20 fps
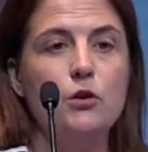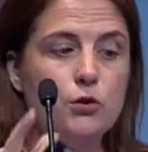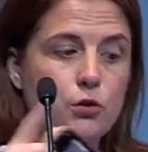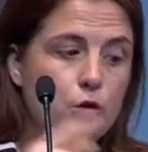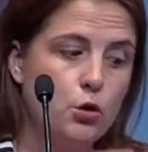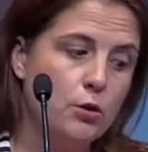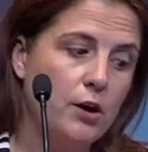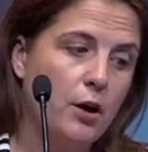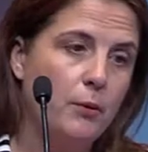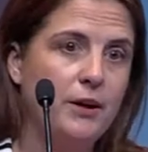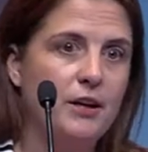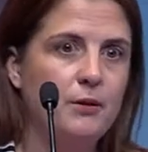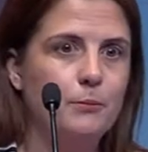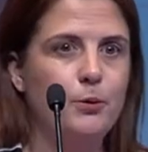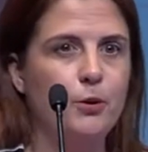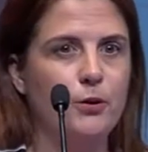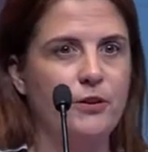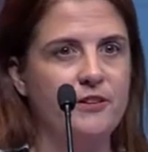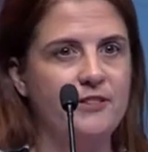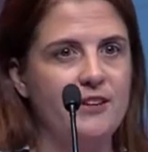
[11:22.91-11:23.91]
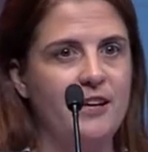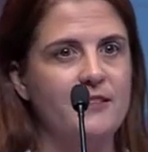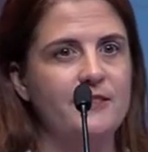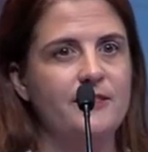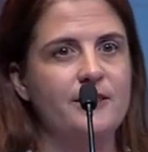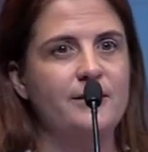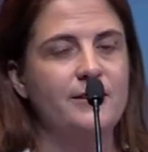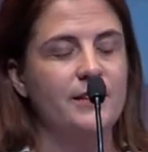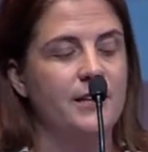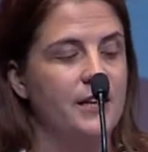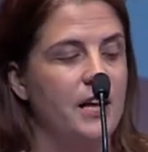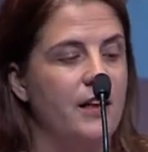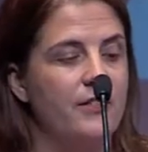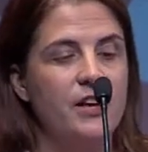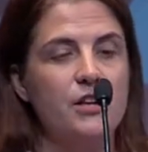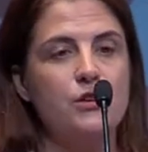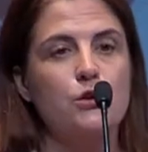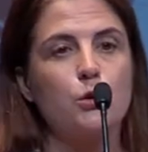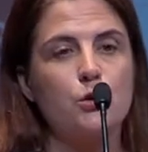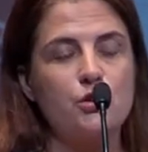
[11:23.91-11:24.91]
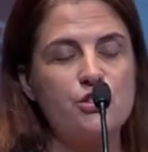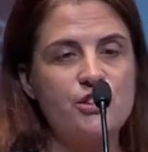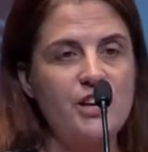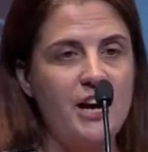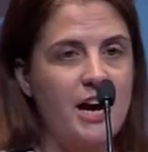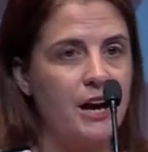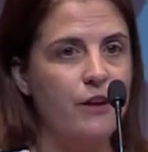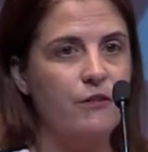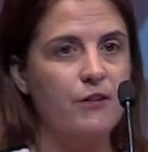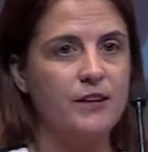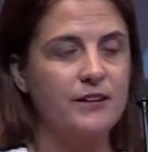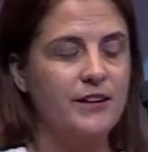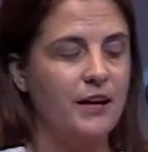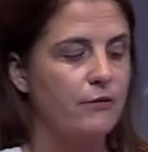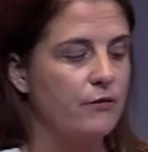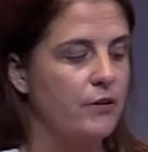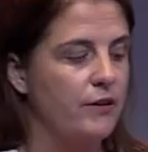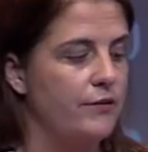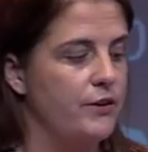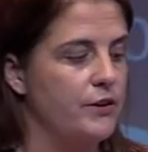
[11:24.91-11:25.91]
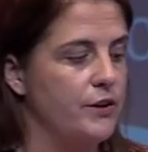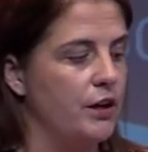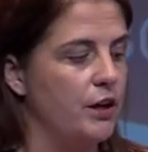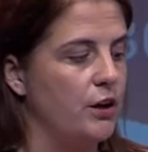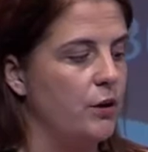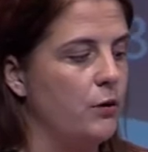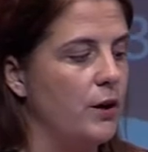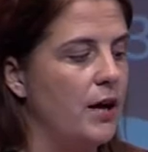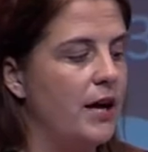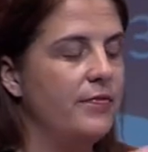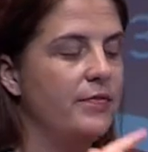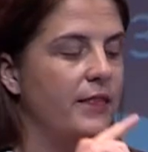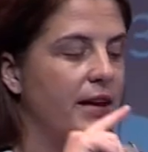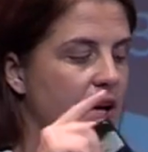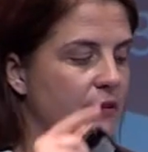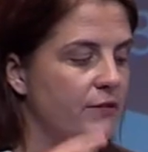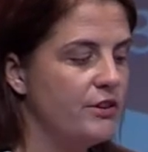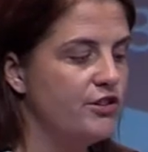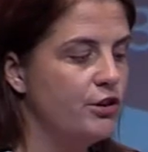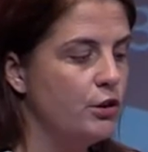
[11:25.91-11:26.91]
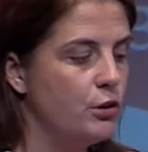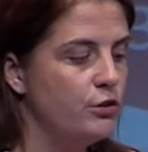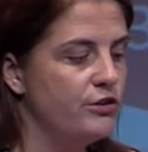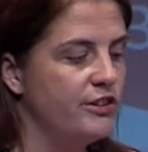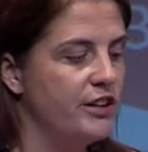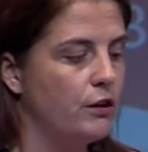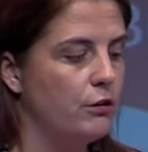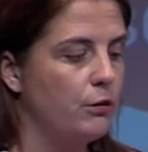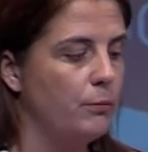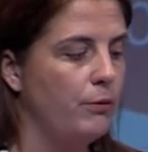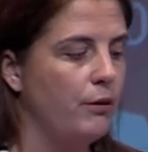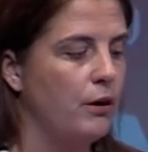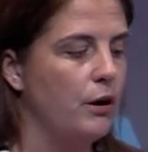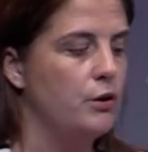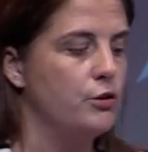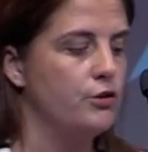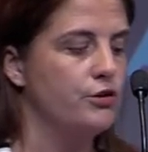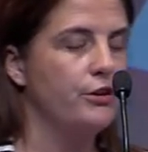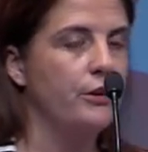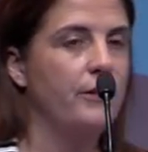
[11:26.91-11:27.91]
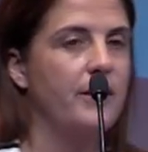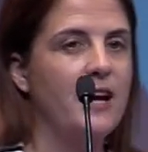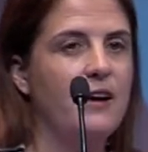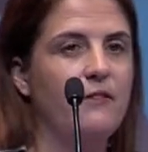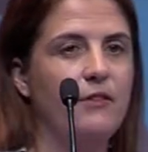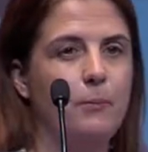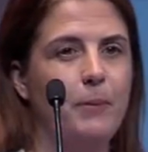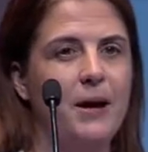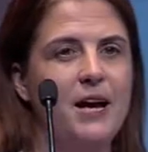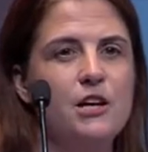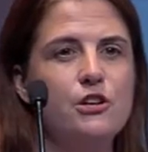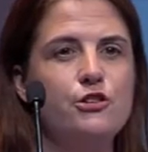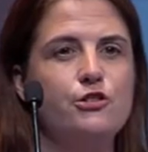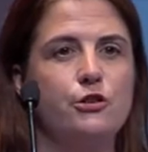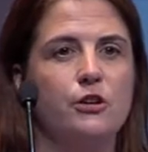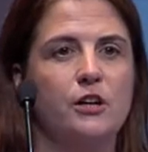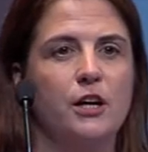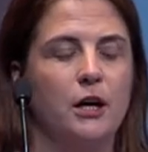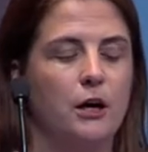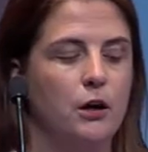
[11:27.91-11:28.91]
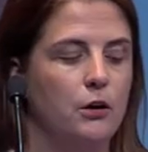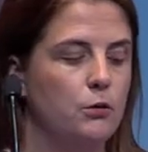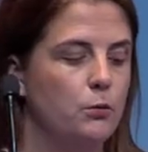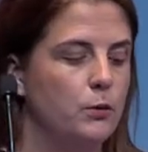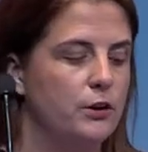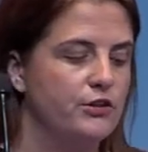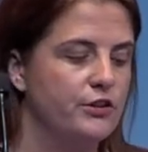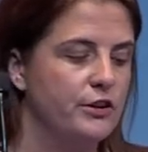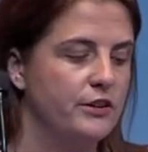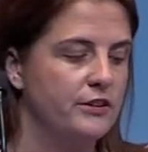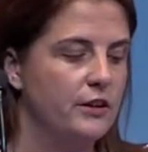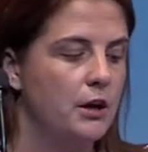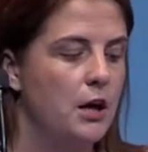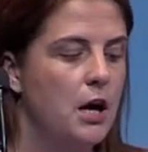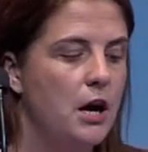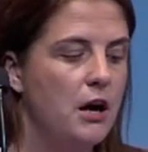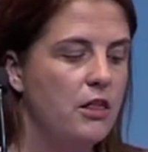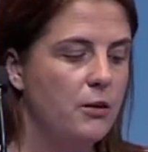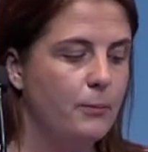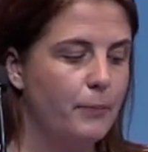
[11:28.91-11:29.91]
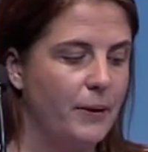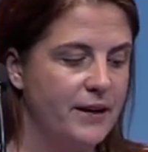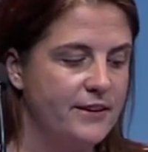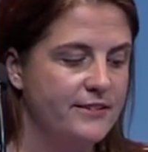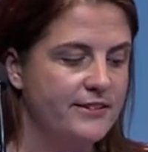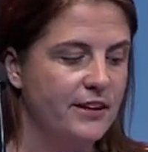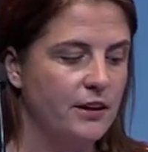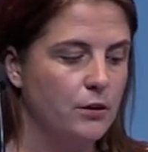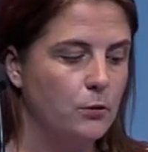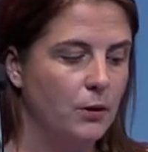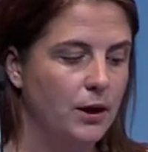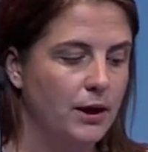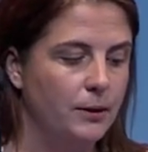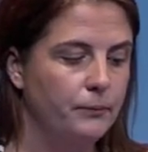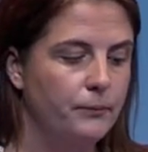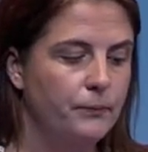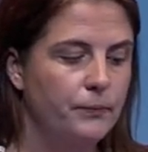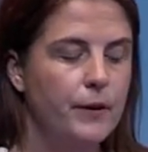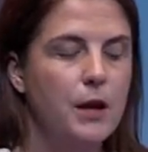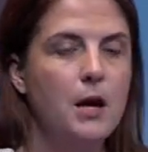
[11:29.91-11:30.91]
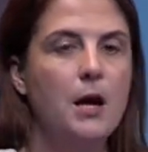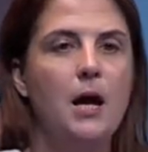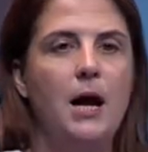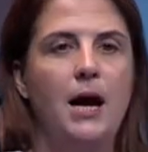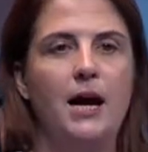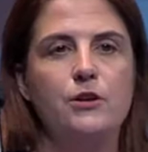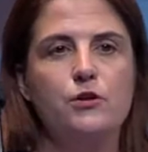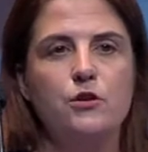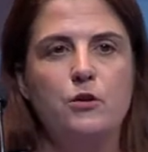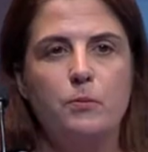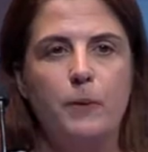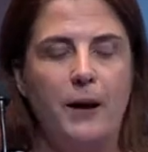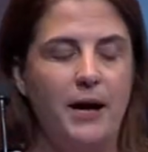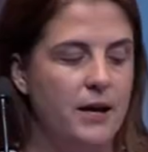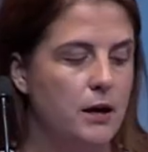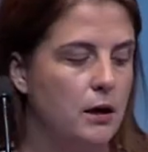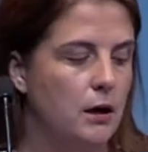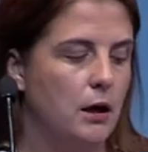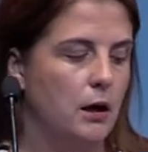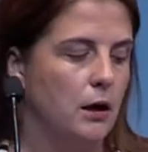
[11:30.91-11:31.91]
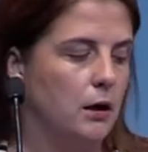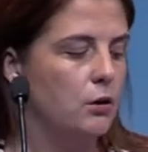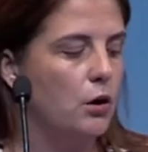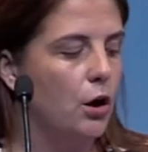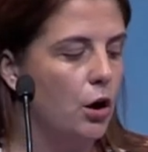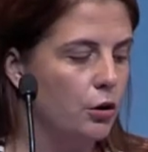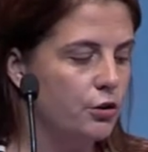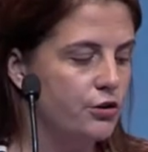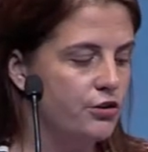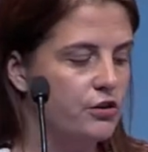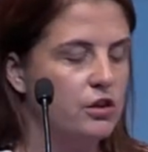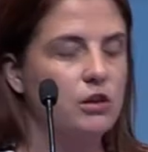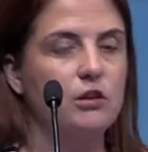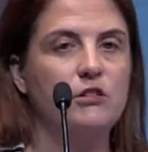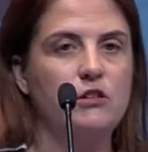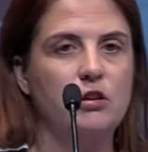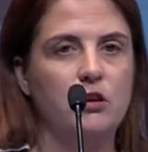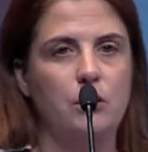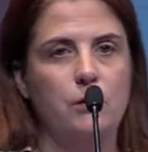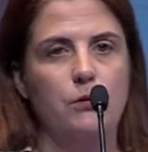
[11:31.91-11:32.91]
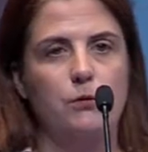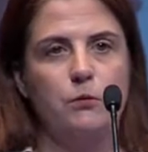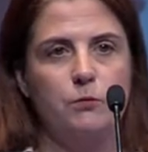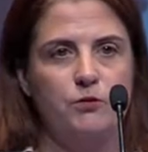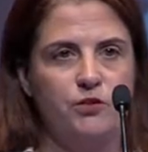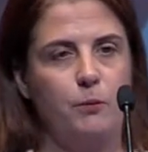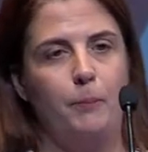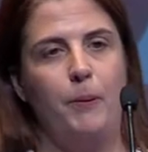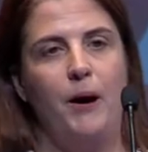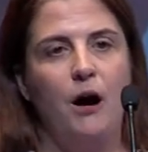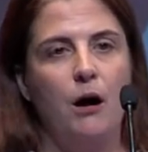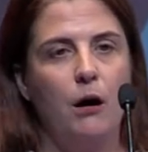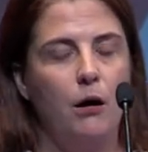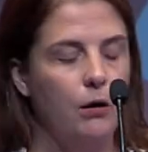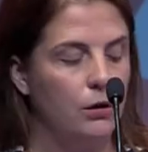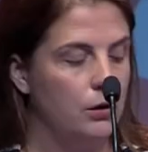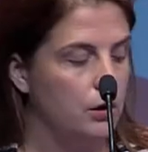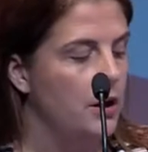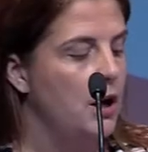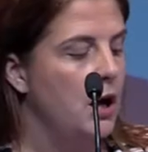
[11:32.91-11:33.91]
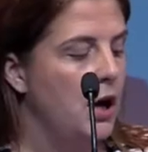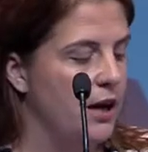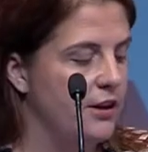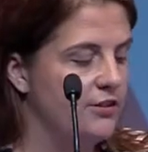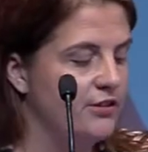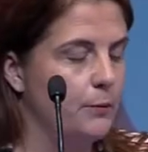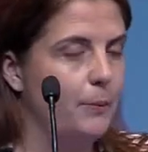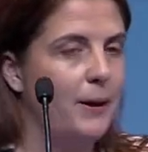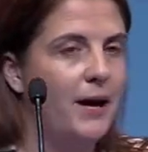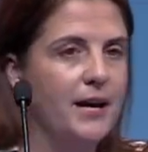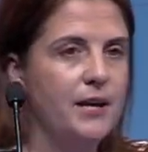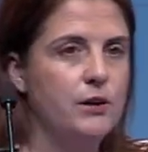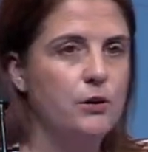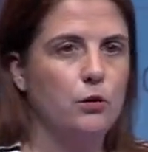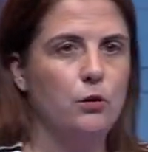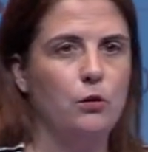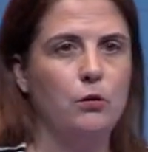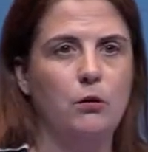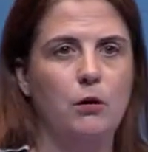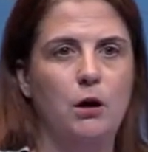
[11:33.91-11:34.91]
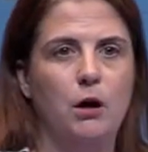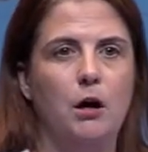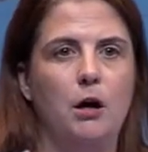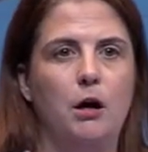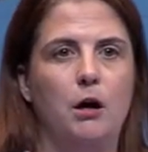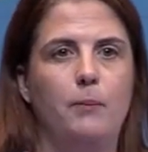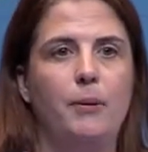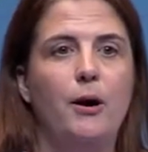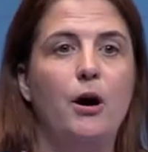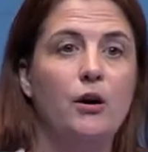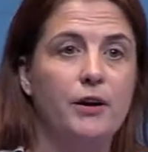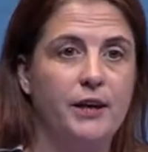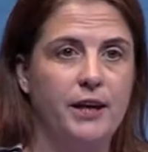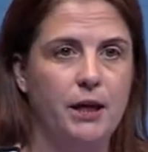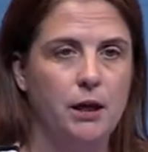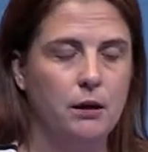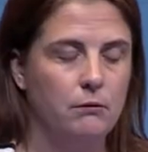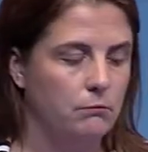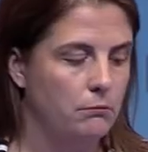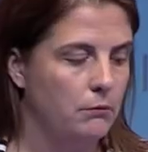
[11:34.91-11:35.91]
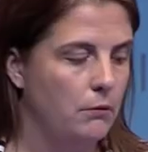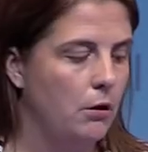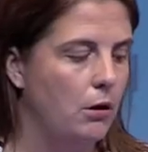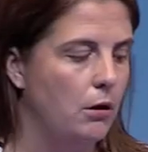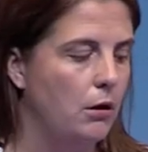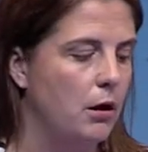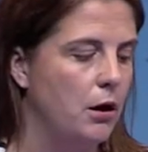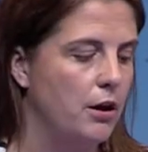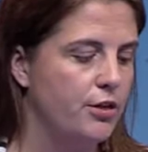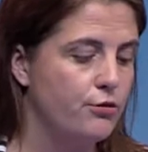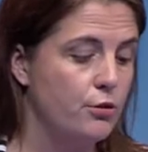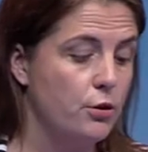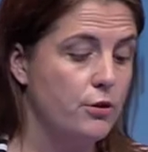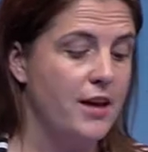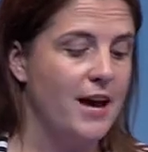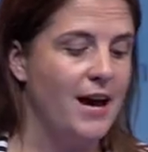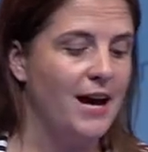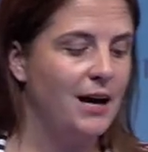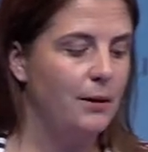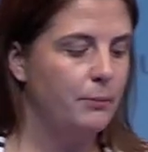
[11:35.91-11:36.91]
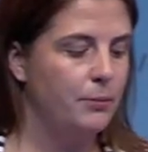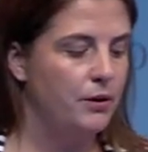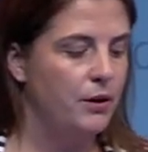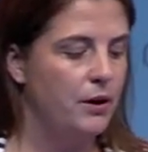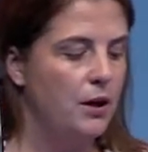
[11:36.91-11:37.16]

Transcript: you go in and put the sensors in and then you're sharing that revenue and they have a two-tier approach so they have a pay as you go which is the basic one and you pay a, a cost to to park and to pay your uh, parking uh, through the app